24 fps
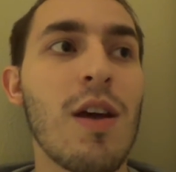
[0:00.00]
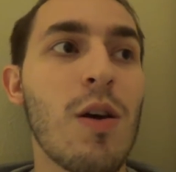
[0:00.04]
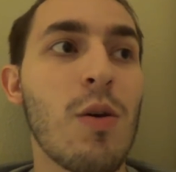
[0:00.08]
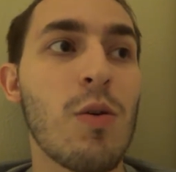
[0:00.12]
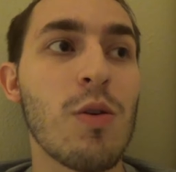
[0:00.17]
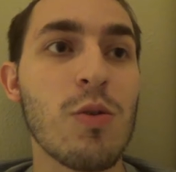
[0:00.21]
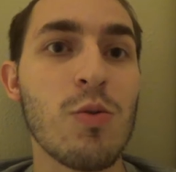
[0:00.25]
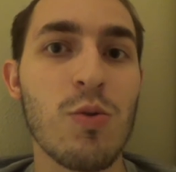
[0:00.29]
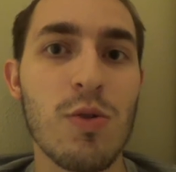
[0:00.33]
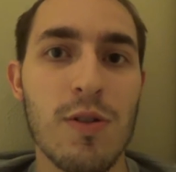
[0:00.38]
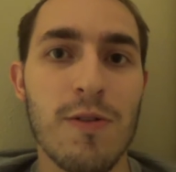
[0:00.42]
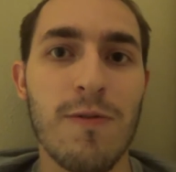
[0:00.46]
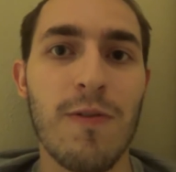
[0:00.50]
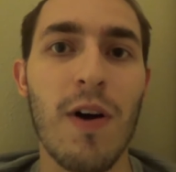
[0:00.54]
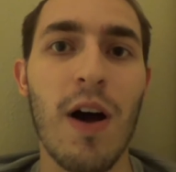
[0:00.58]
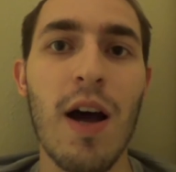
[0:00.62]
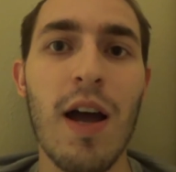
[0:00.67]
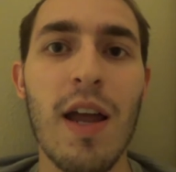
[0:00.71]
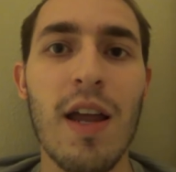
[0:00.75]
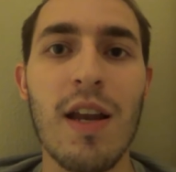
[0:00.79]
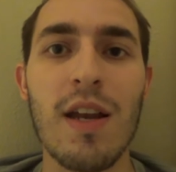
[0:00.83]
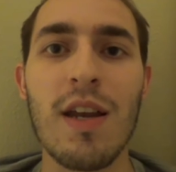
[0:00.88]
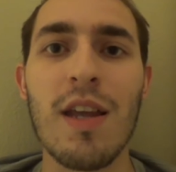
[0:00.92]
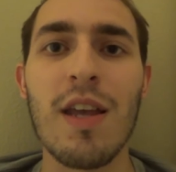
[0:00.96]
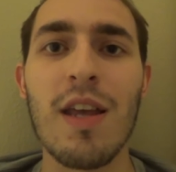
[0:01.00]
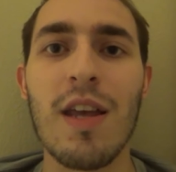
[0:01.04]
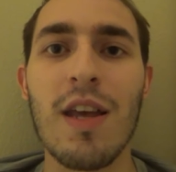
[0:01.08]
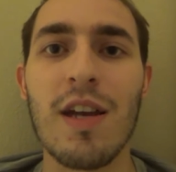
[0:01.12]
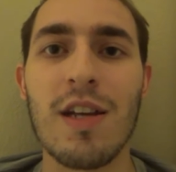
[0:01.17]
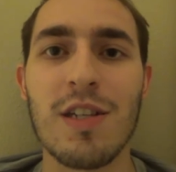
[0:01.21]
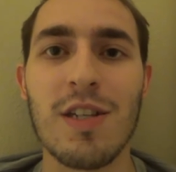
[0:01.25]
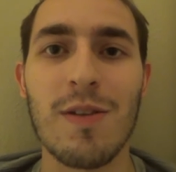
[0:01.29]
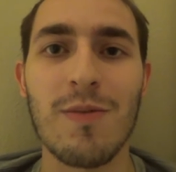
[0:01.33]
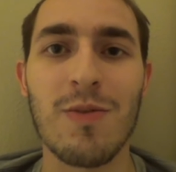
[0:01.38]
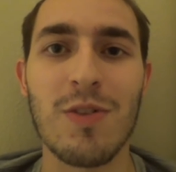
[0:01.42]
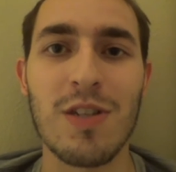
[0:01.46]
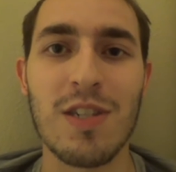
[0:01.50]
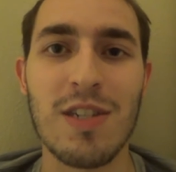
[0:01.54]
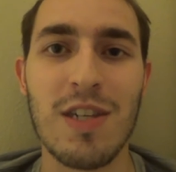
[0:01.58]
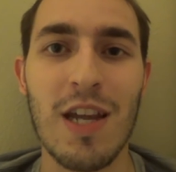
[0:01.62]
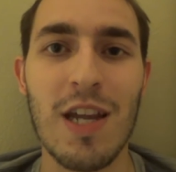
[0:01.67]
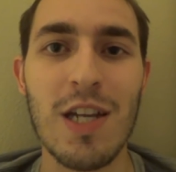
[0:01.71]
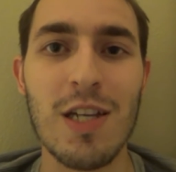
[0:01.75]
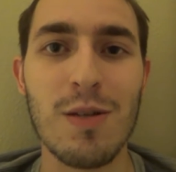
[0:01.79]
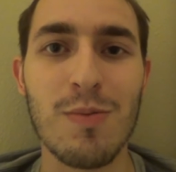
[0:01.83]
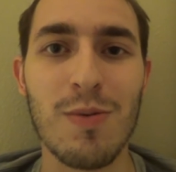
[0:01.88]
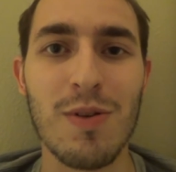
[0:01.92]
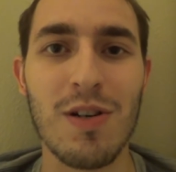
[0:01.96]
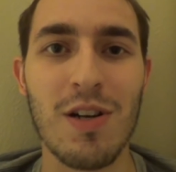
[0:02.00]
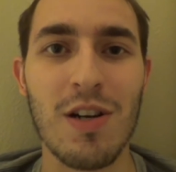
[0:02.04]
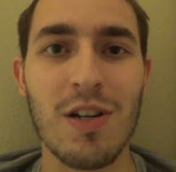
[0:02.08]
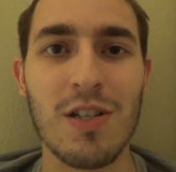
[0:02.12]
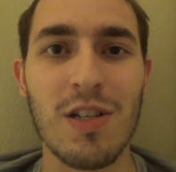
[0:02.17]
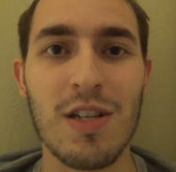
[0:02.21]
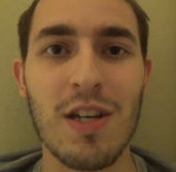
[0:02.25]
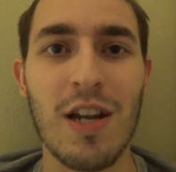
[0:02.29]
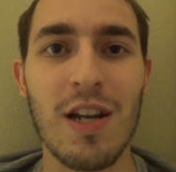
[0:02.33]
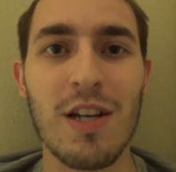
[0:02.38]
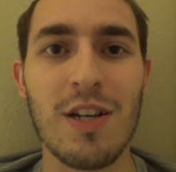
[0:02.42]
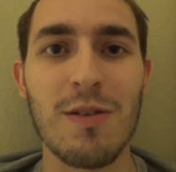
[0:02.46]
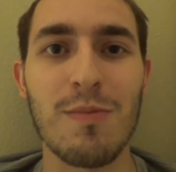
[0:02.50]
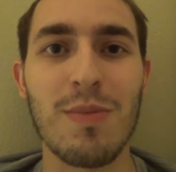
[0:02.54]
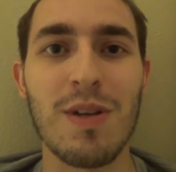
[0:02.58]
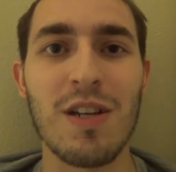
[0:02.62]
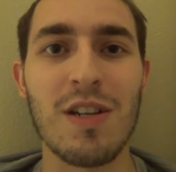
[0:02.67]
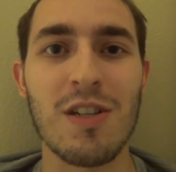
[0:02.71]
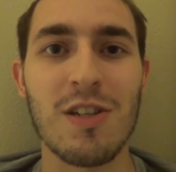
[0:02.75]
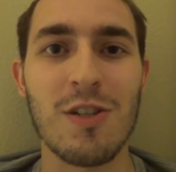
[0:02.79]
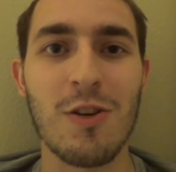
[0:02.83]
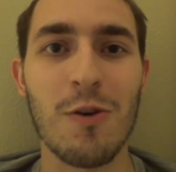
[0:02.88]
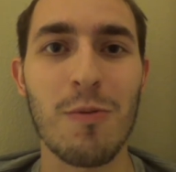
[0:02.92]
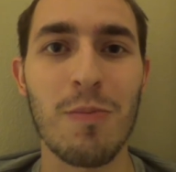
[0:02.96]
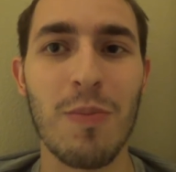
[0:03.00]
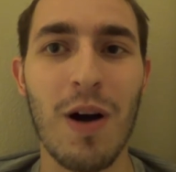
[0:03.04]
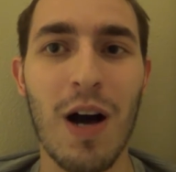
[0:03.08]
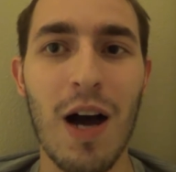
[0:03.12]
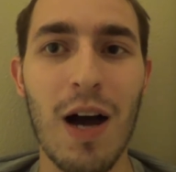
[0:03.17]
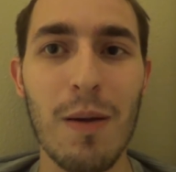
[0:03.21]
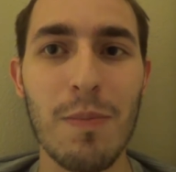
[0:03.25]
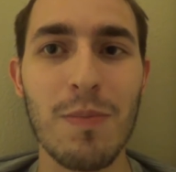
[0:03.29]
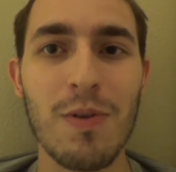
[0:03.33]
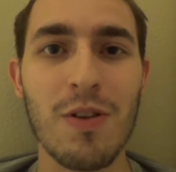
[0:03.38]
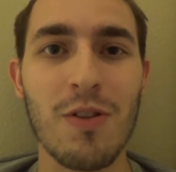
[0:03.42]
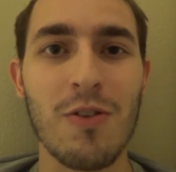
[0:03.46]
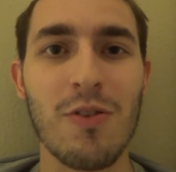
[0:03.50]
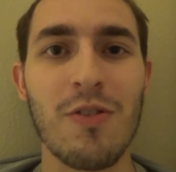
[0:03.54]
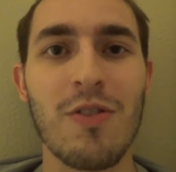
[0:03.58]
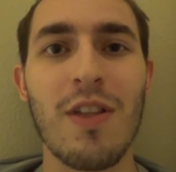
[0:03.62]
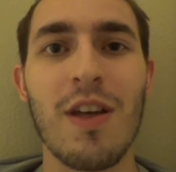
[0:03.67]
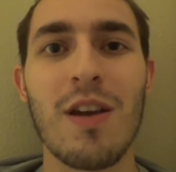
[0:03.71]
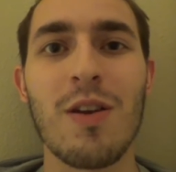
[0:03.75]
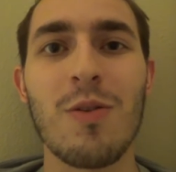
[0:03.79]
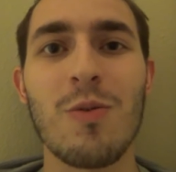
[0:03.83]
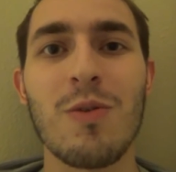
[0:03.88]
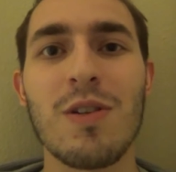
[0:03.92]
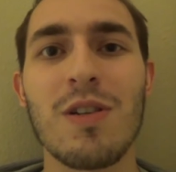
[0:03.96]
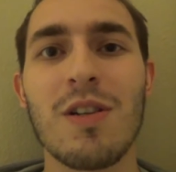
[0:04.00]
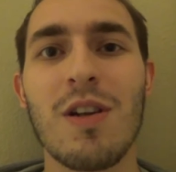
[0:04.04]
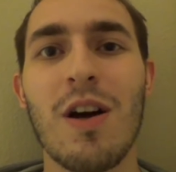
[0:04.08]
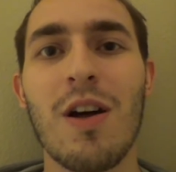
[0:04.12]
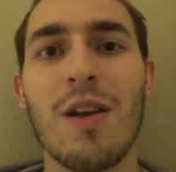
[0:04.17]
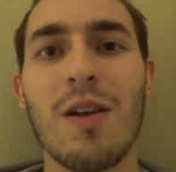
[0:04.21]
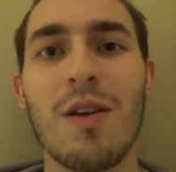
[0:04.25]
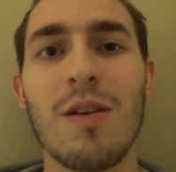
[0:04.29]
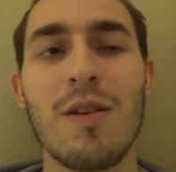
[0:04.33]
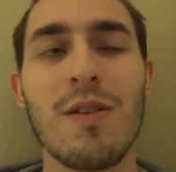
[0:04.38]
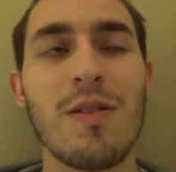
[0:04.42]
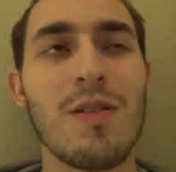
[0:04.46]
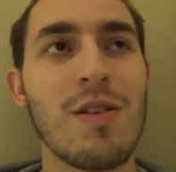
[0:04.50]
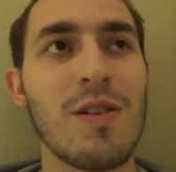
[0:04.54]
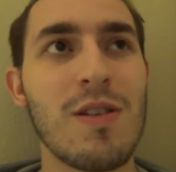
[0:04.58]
Which was fine, except the stage production ended up being so popular that it was on